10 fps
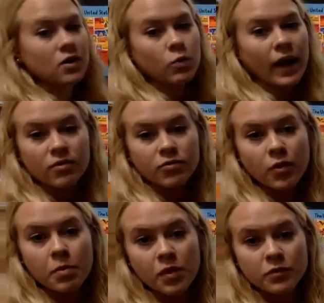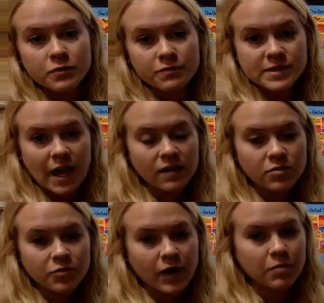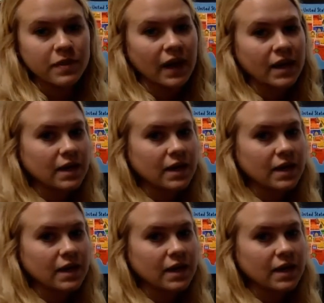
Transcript: away from the 10 frame that